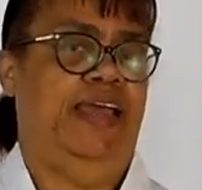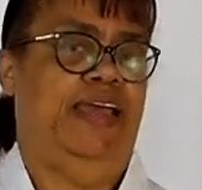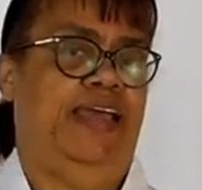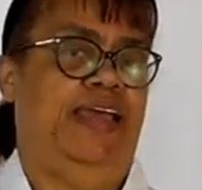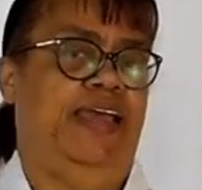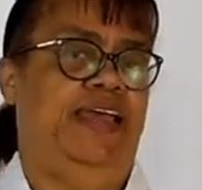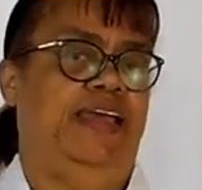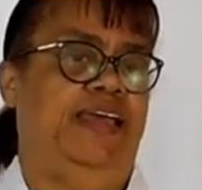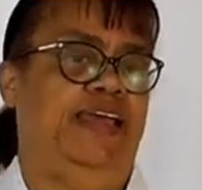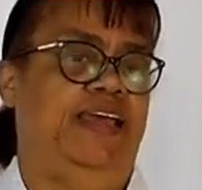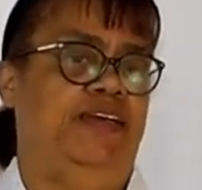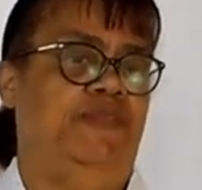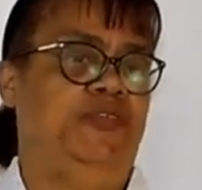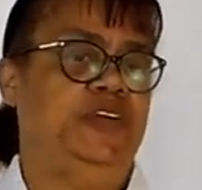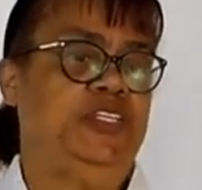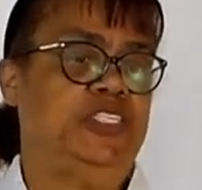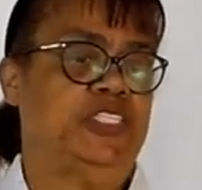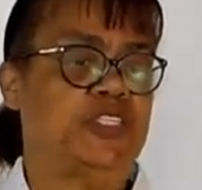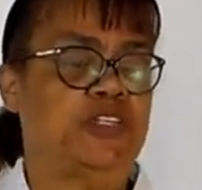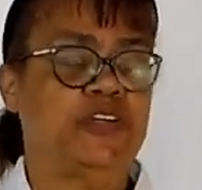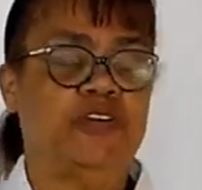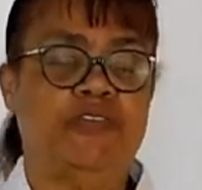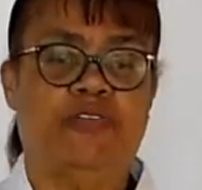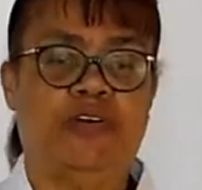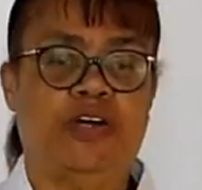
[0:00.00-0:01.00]
and we
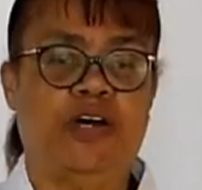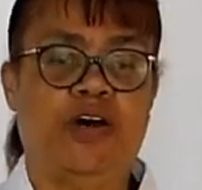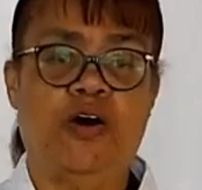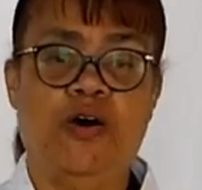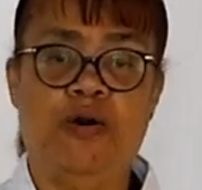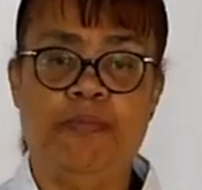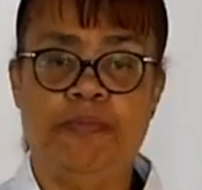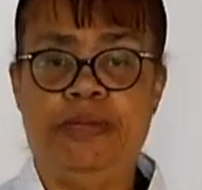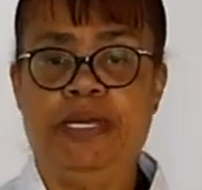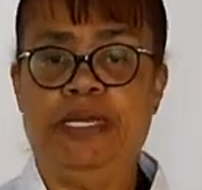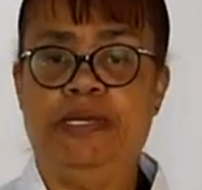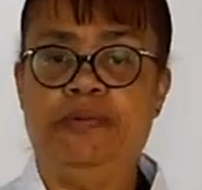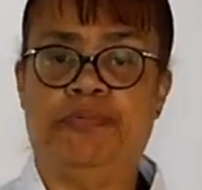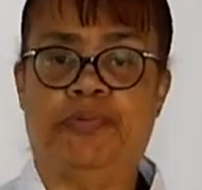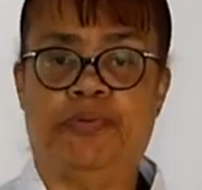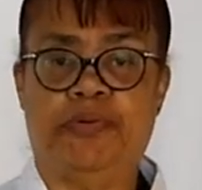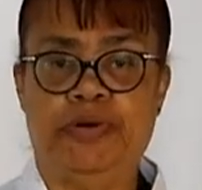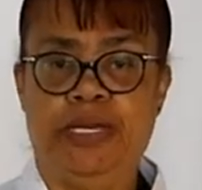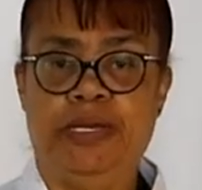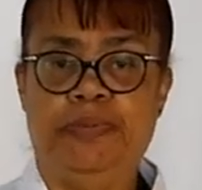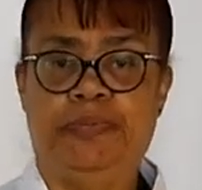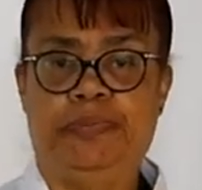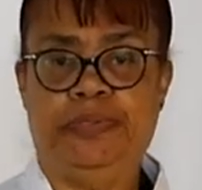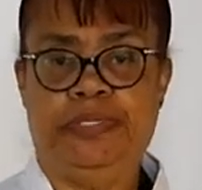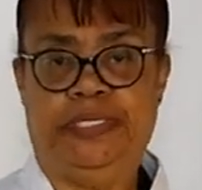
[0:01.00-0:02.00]
serve a homemade
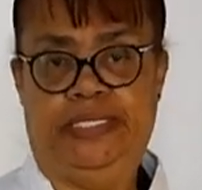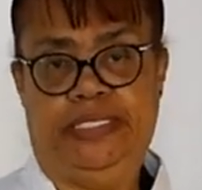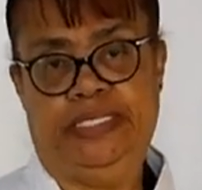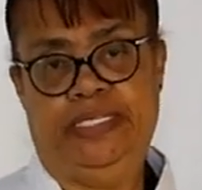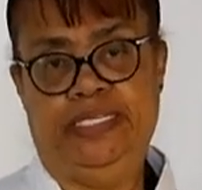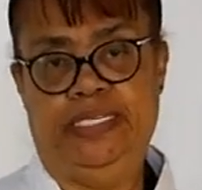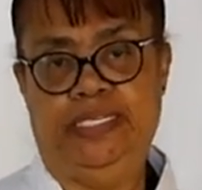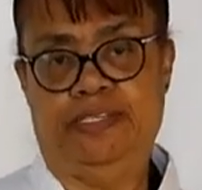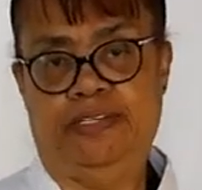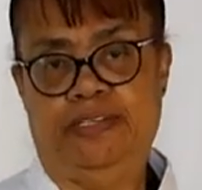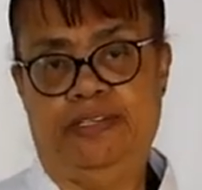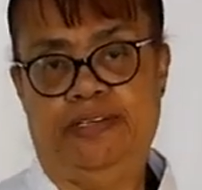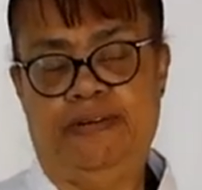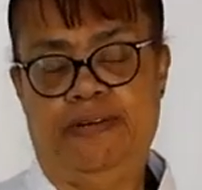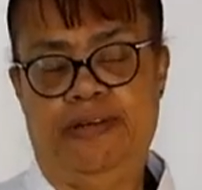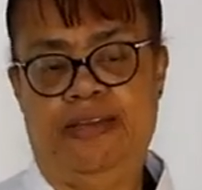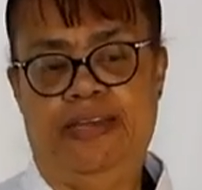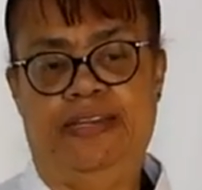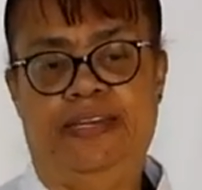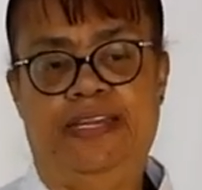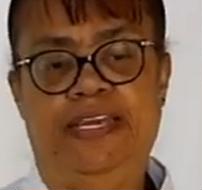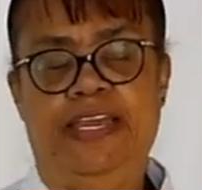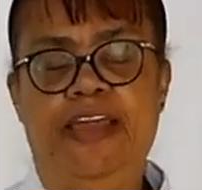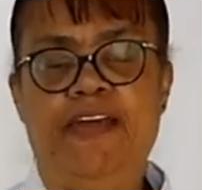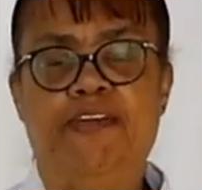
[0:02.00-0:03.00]
bread pudding here,
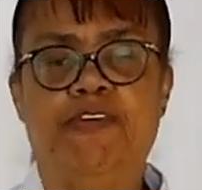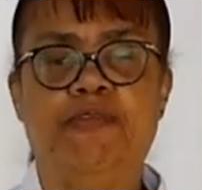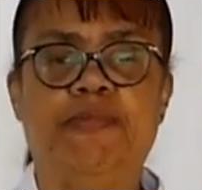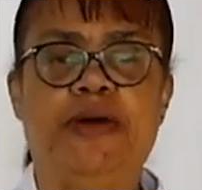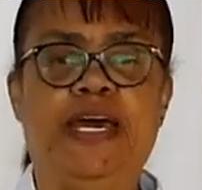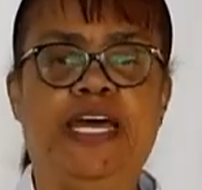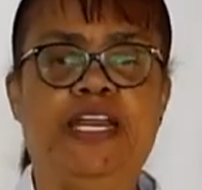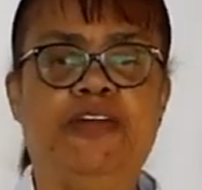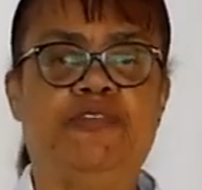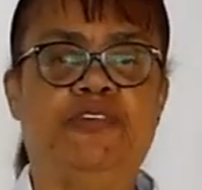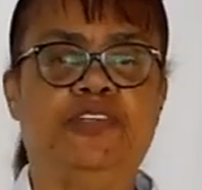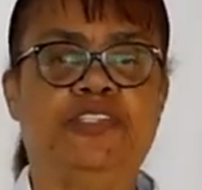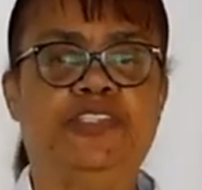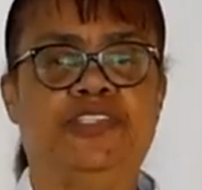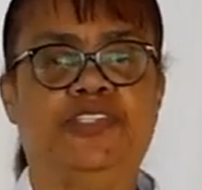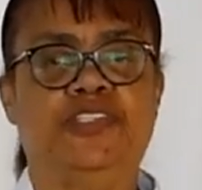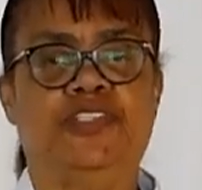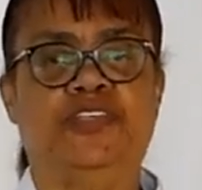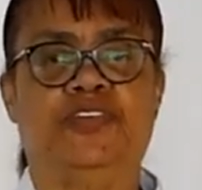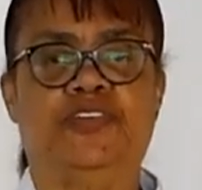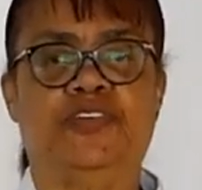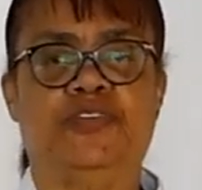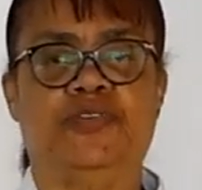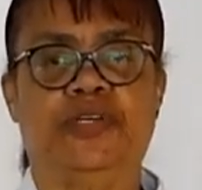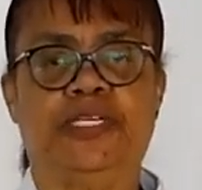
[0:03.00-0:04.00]
and everybody wants to
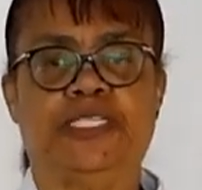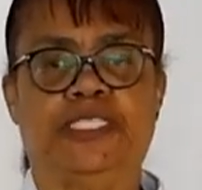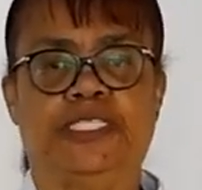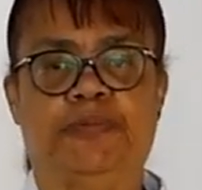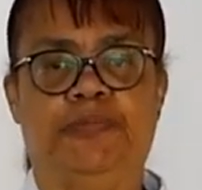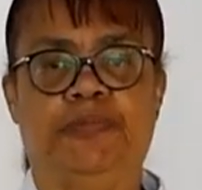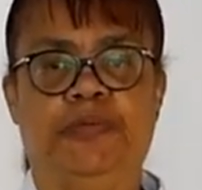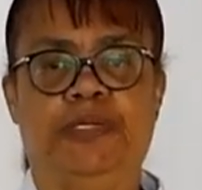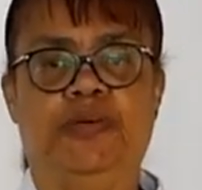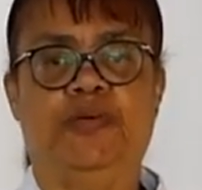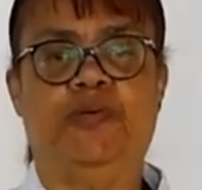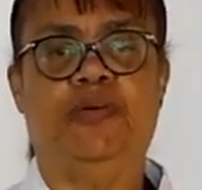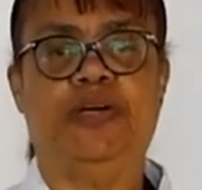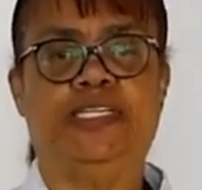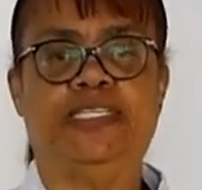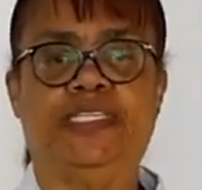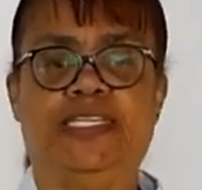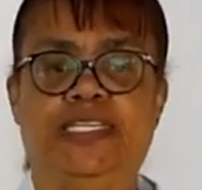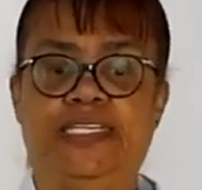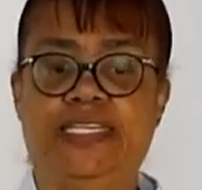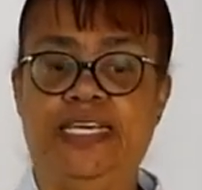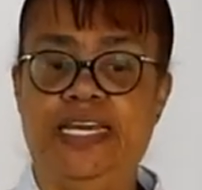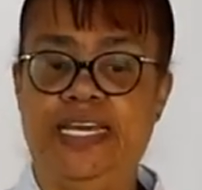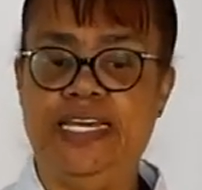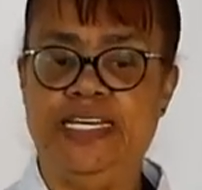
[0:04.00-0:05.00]
know the recipe. Well,
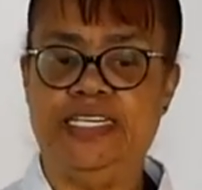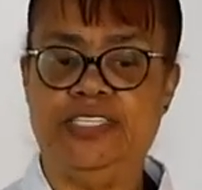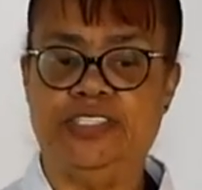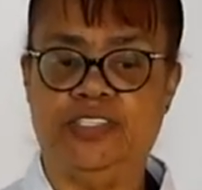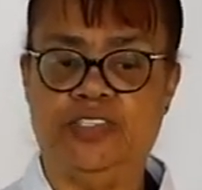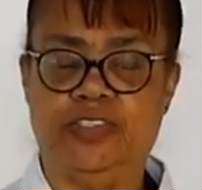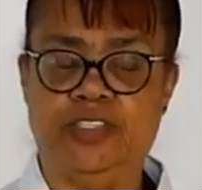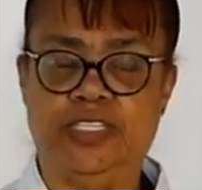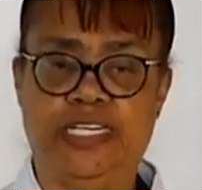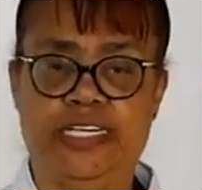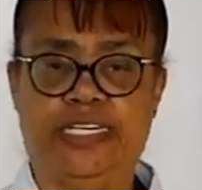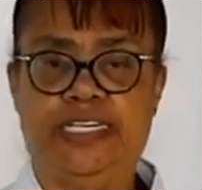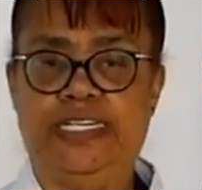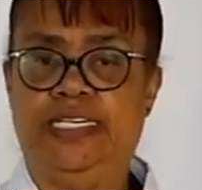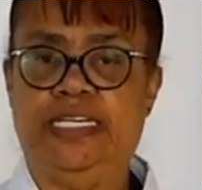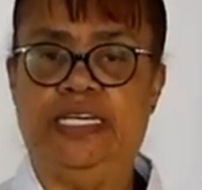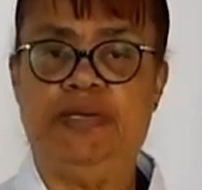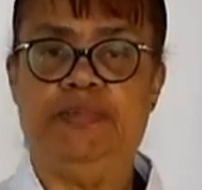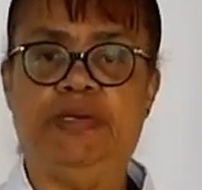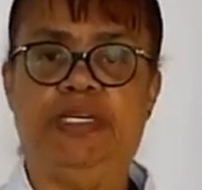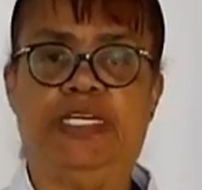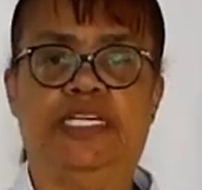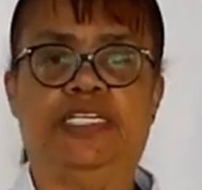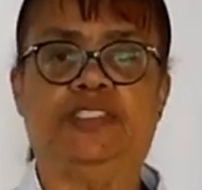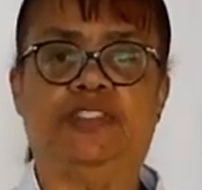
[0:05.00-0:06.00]
today is your lucky day
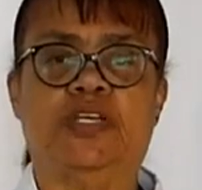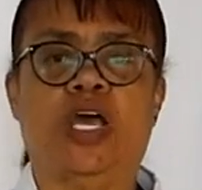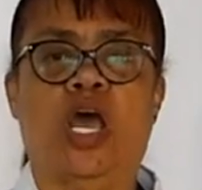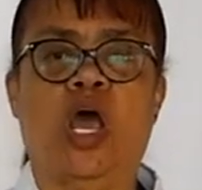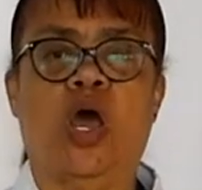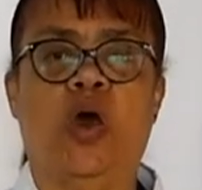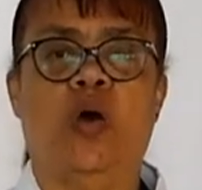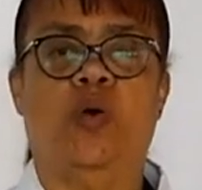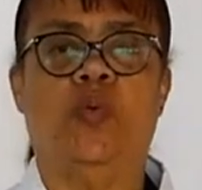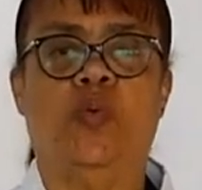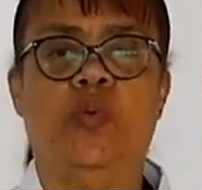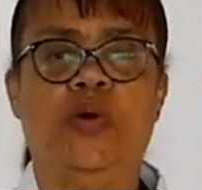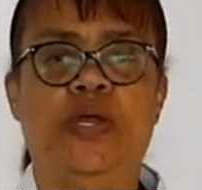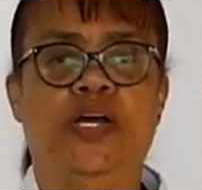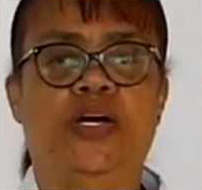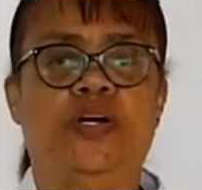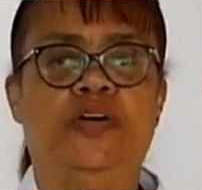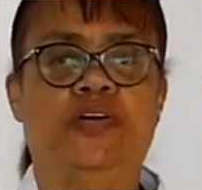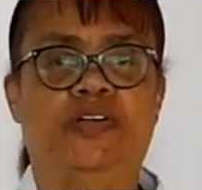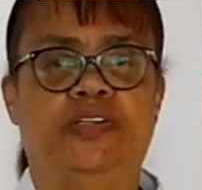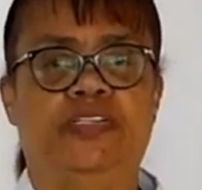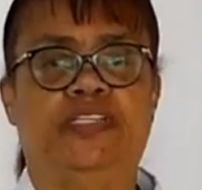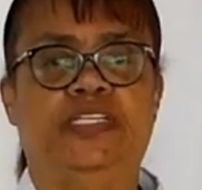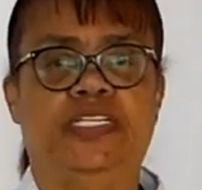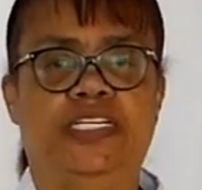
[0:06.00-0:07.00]
because we are
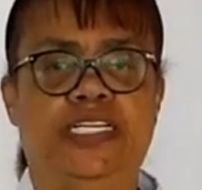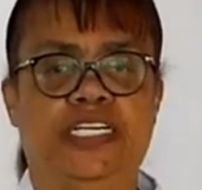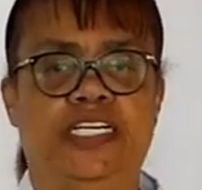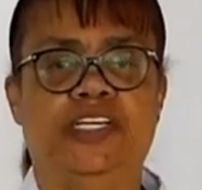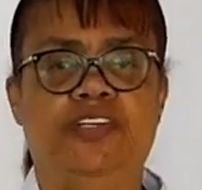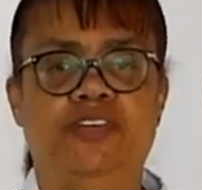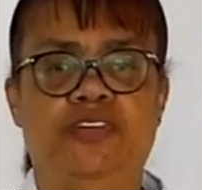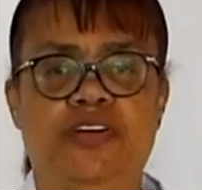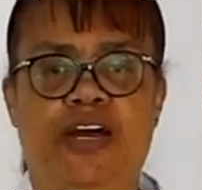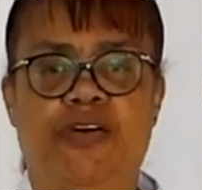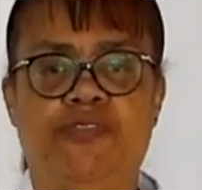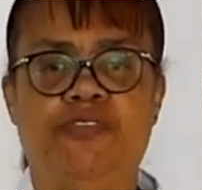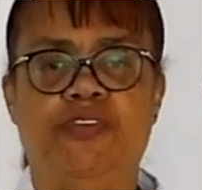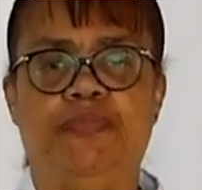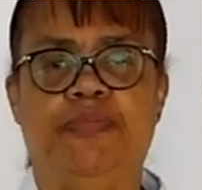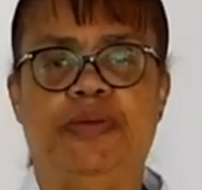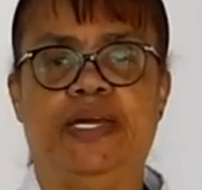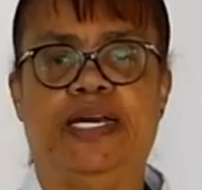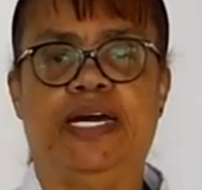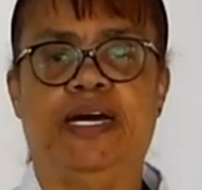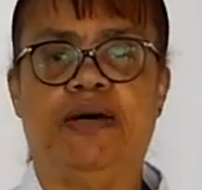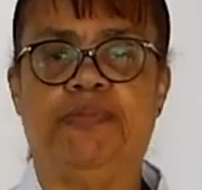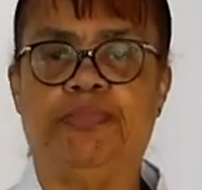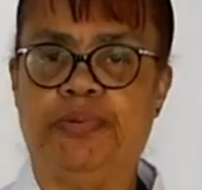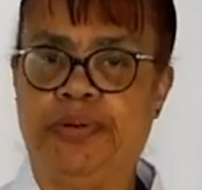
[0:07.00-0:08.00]
going to tell you how we make
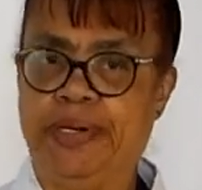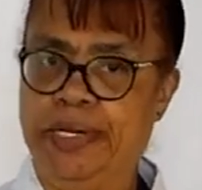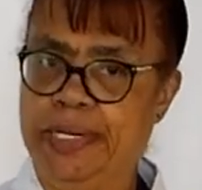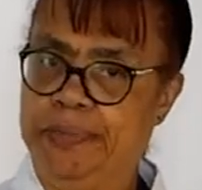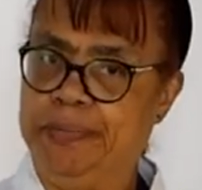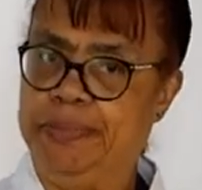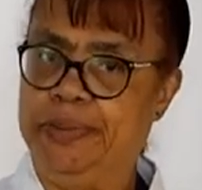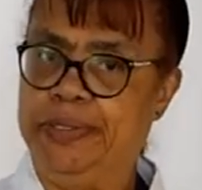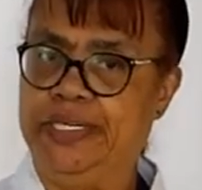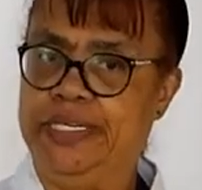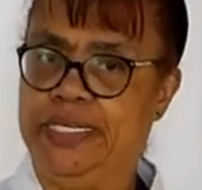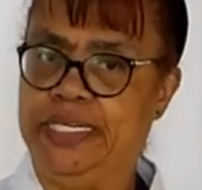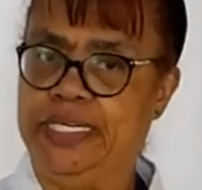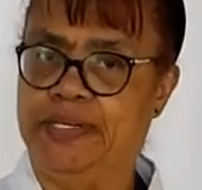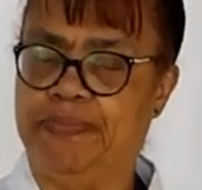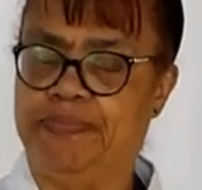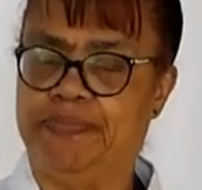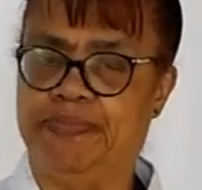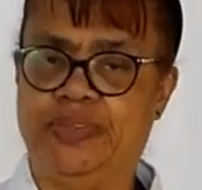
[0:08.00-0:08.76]
our bread pudding.